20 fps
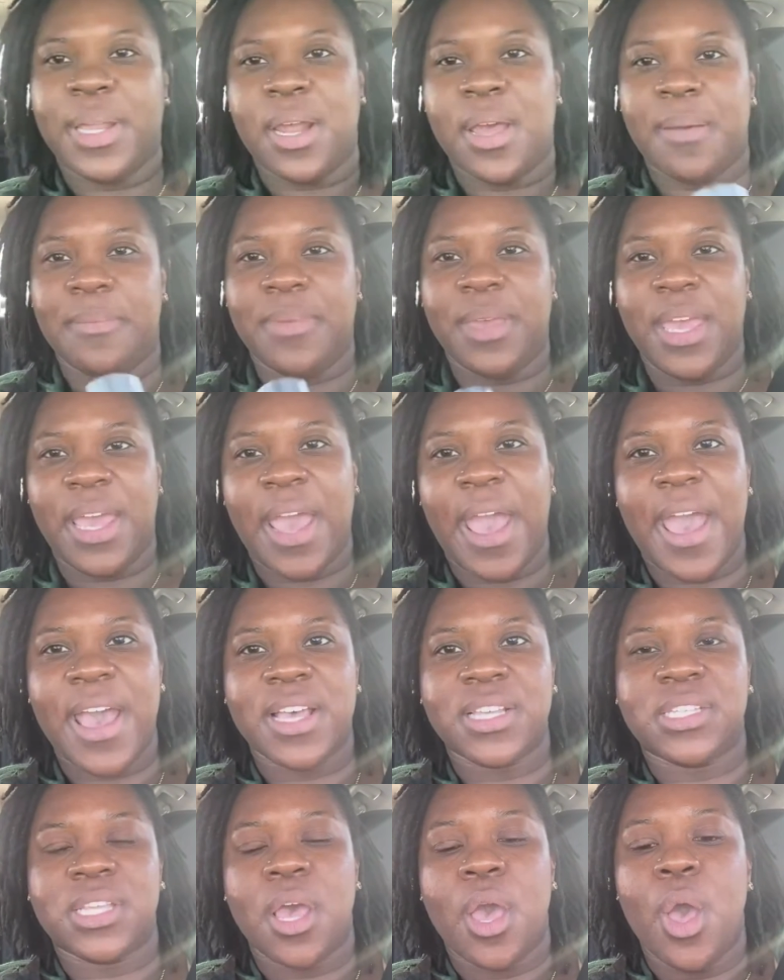it
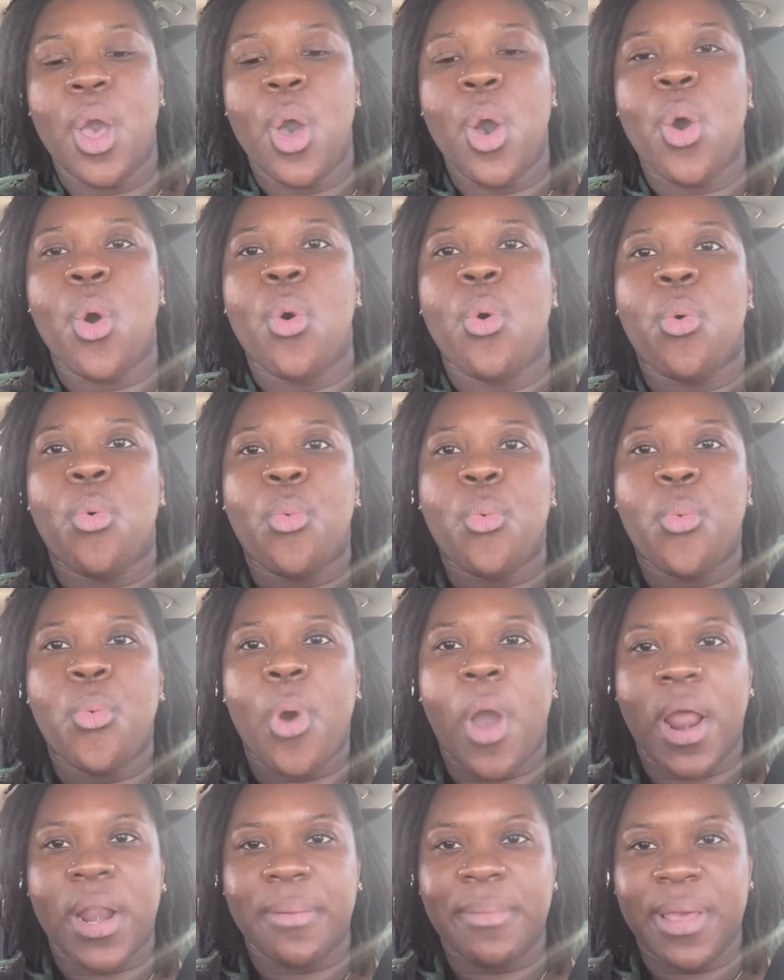has
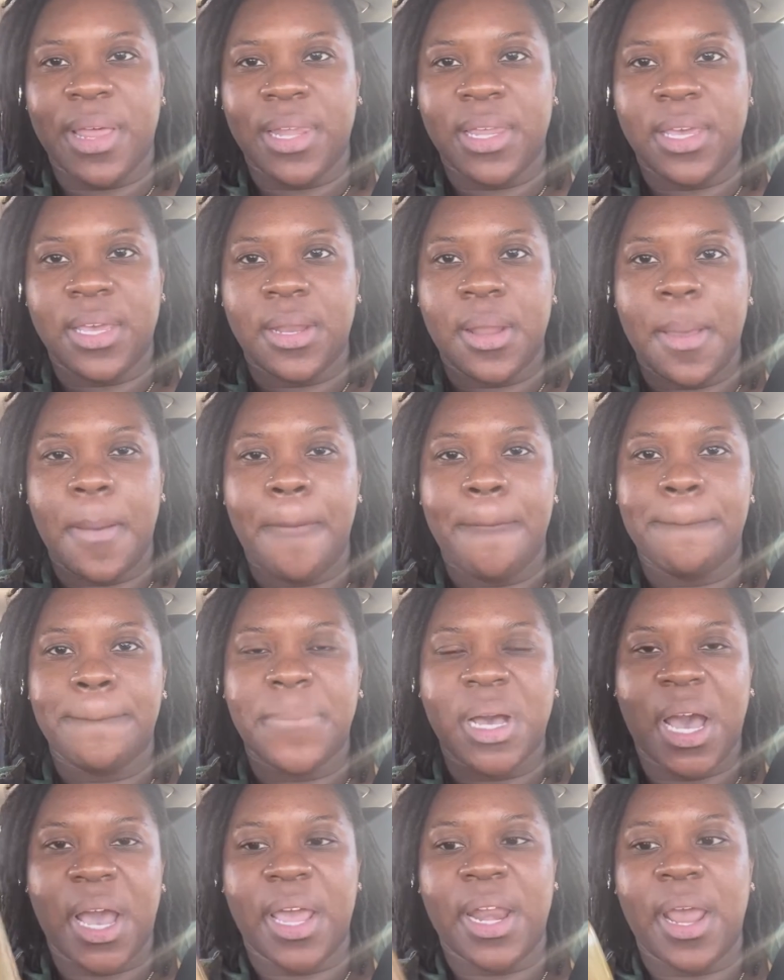watermelon,
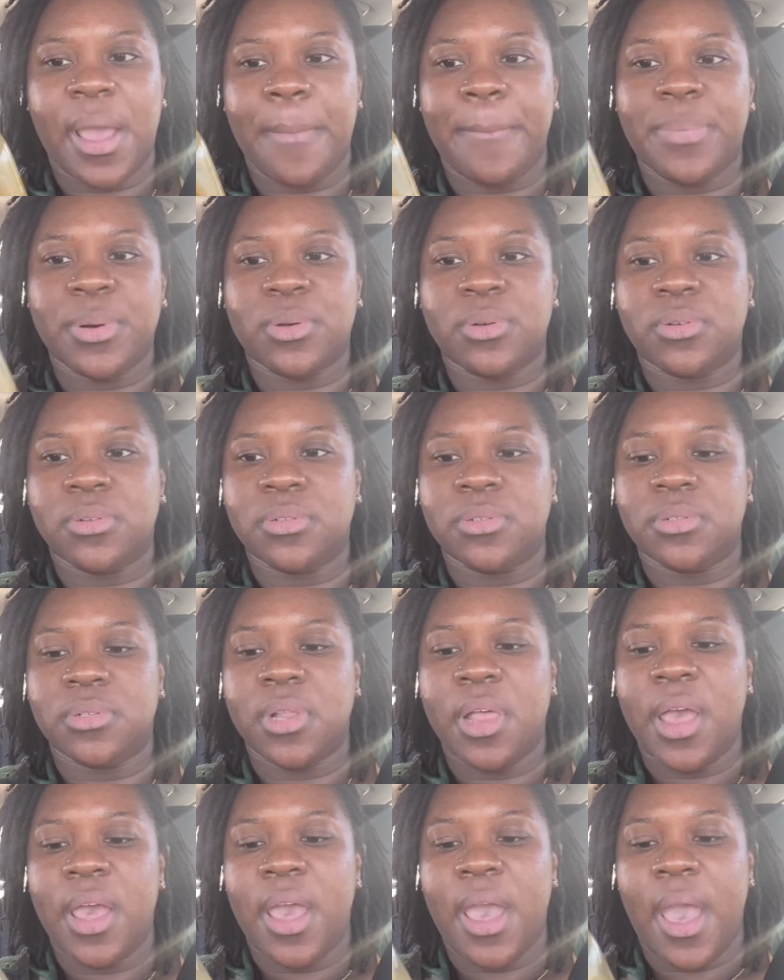pineapple,
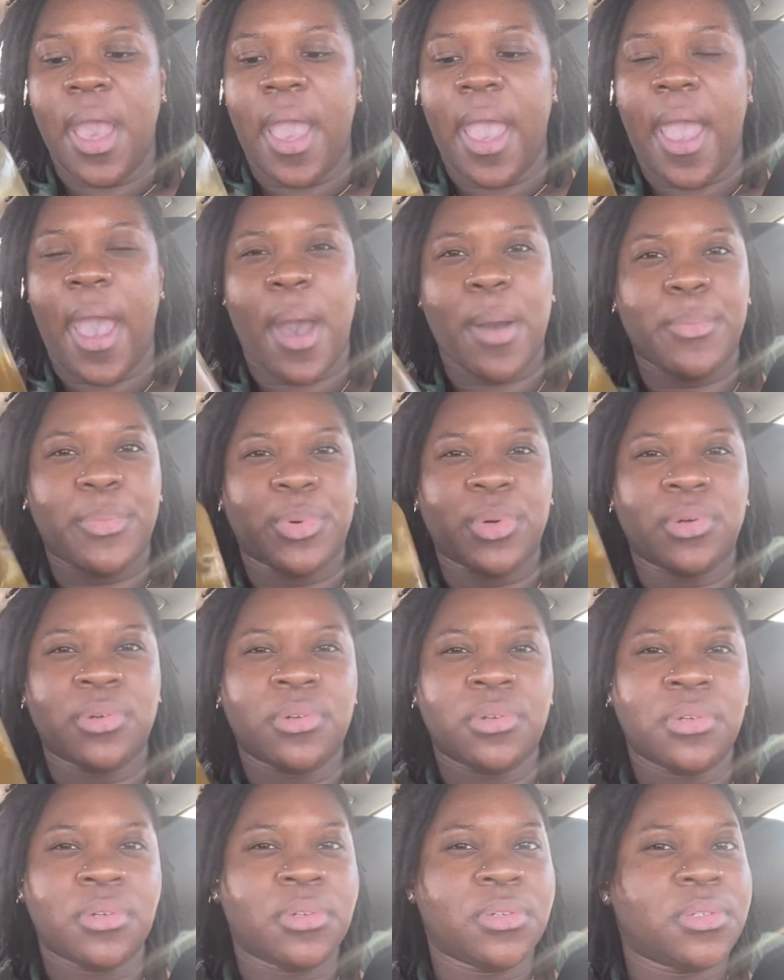
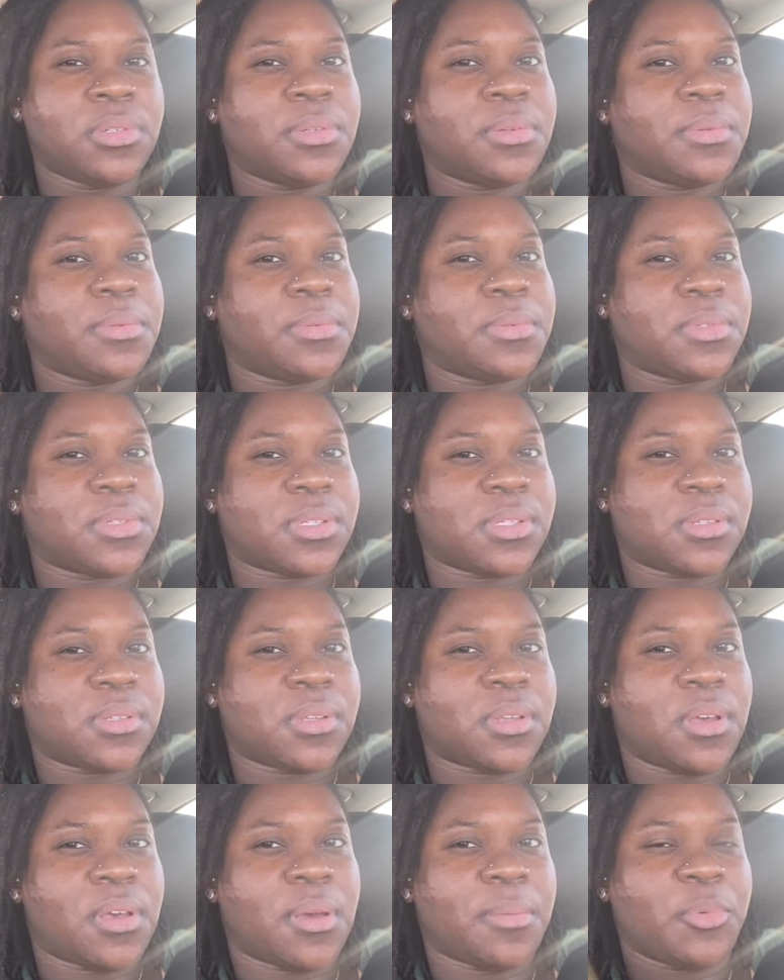apple,
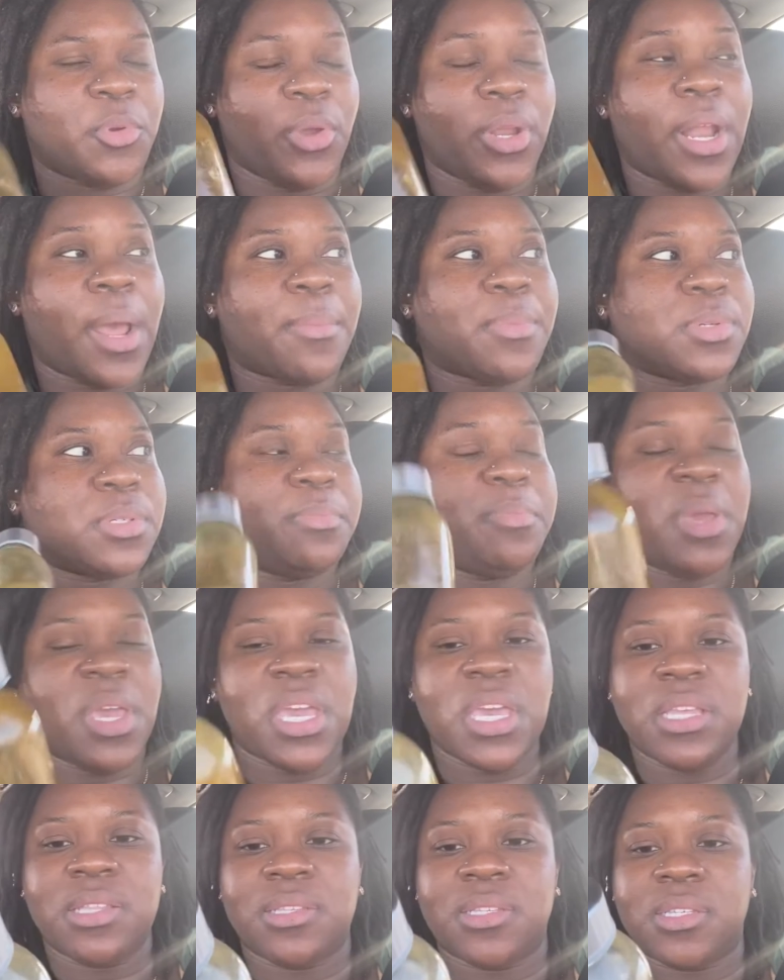green apples,
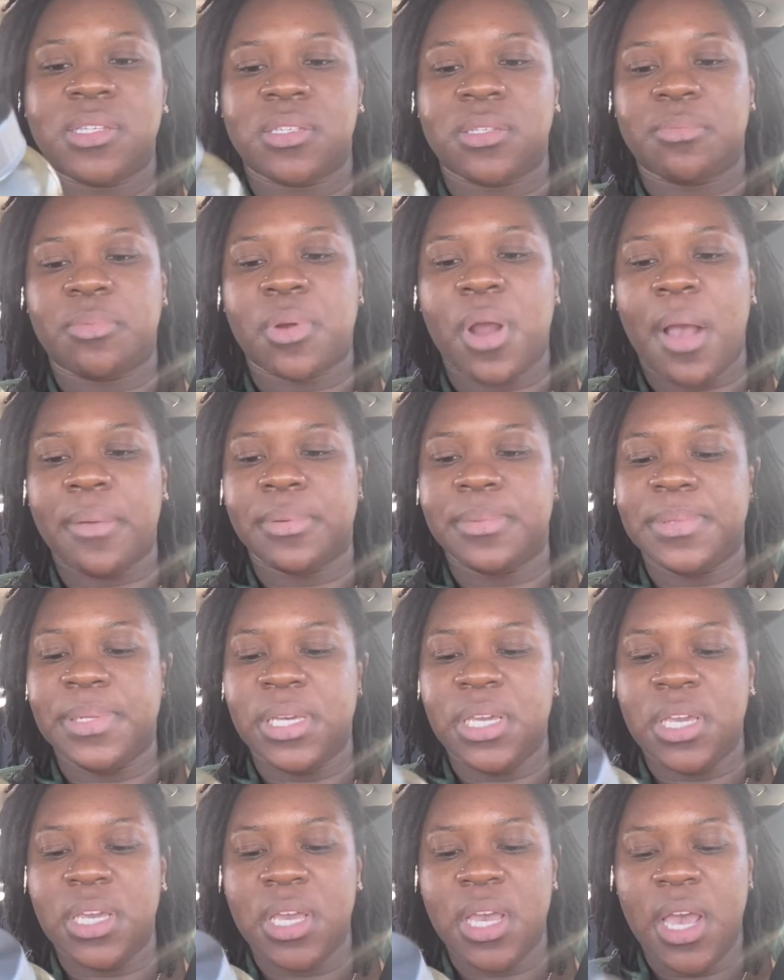beets,
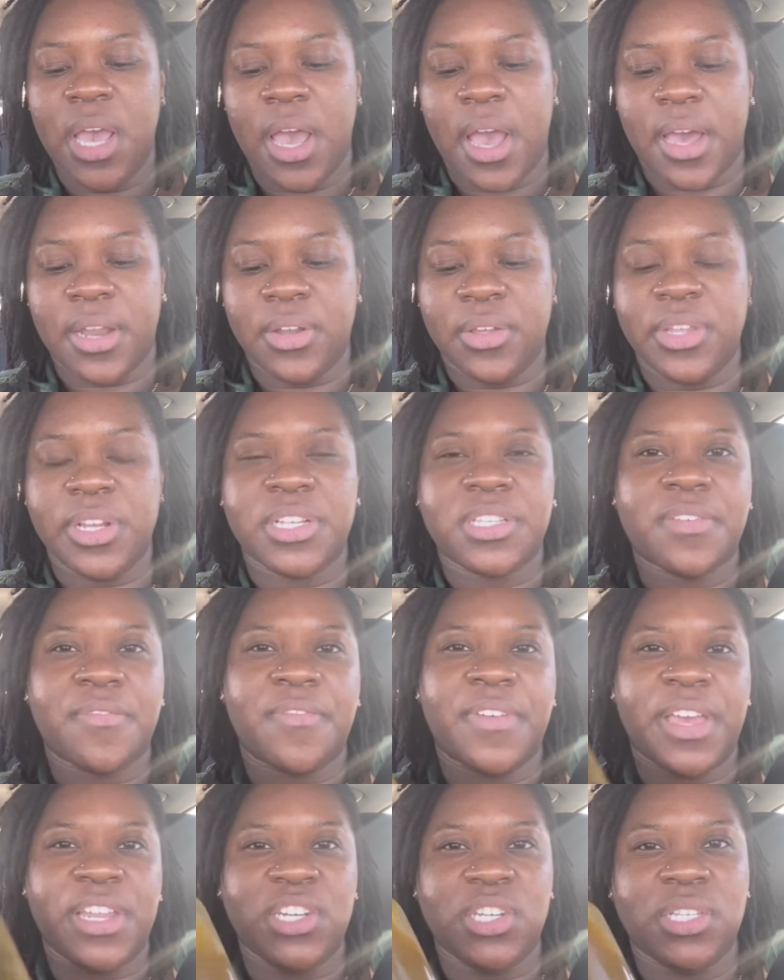probably. I know there's some
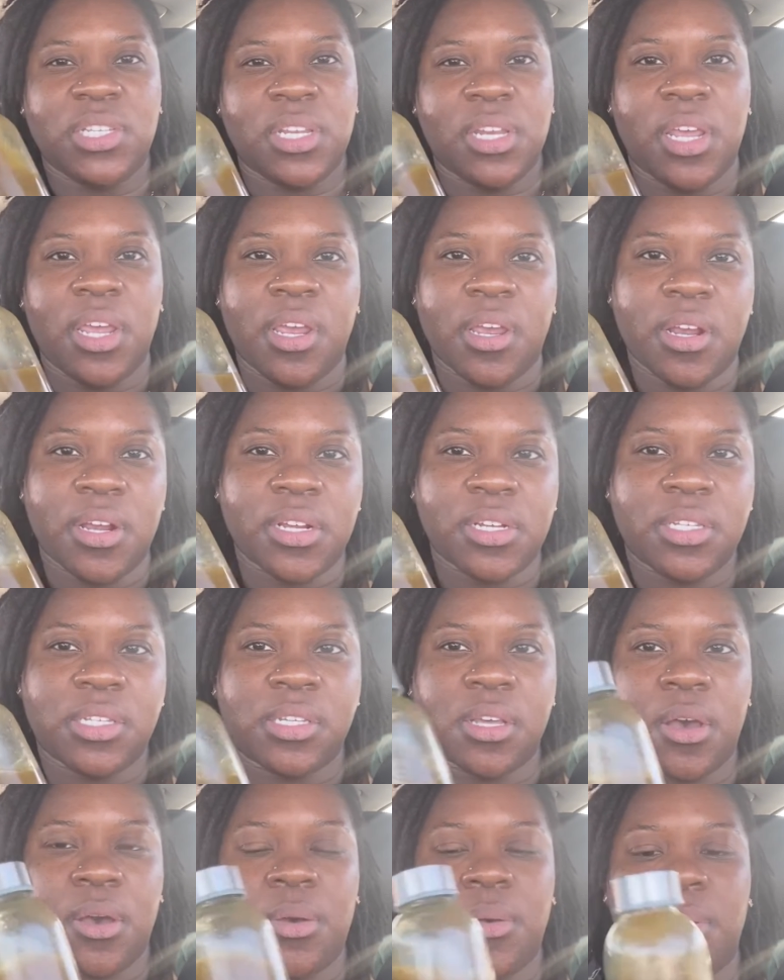veggies in here,
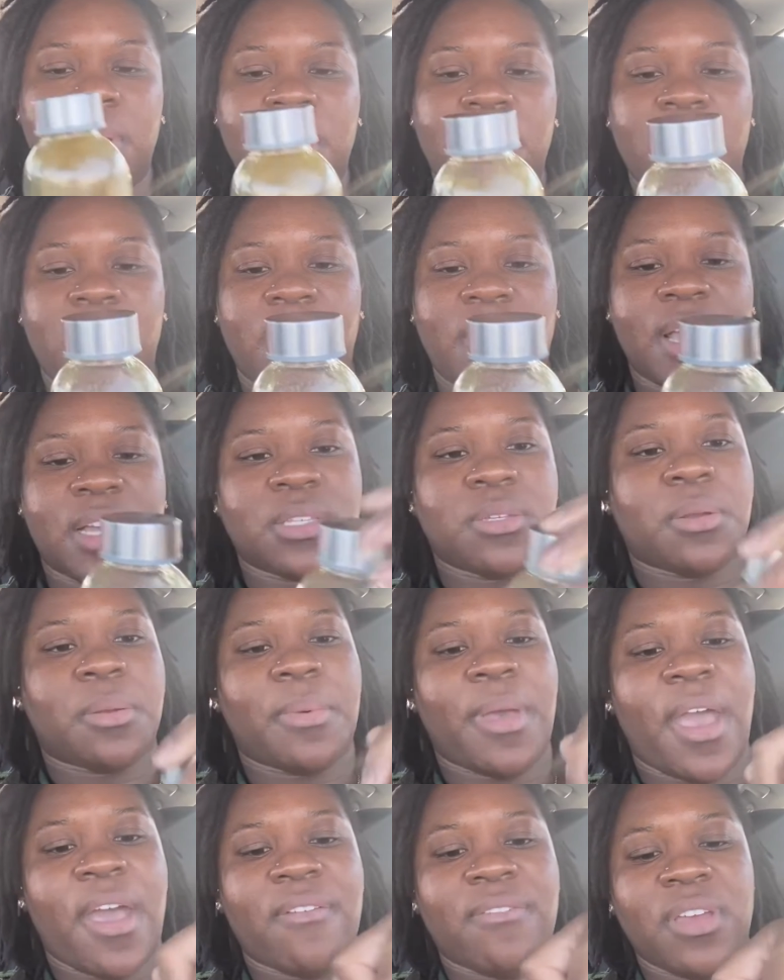so that's what I'm
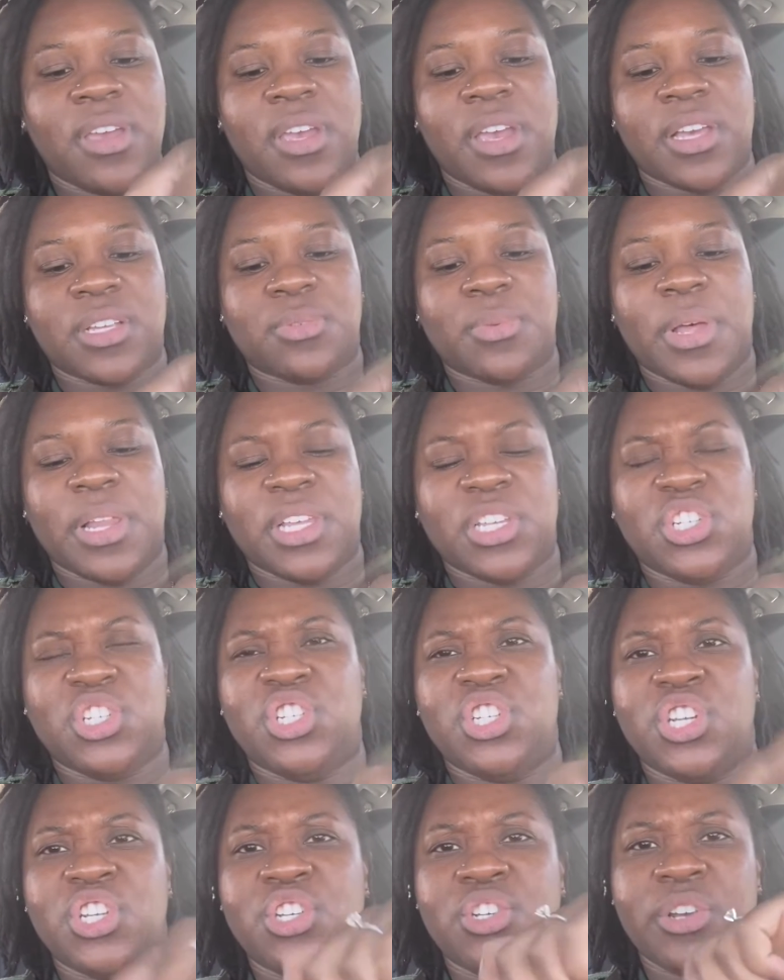having, as well as
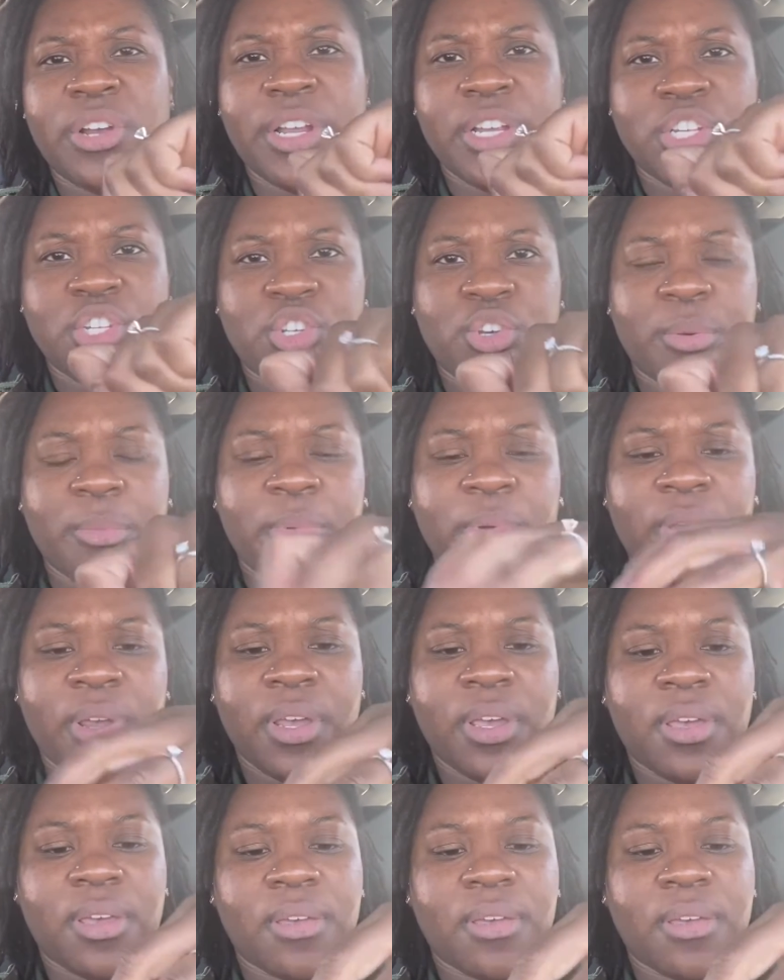ginger and turmeric,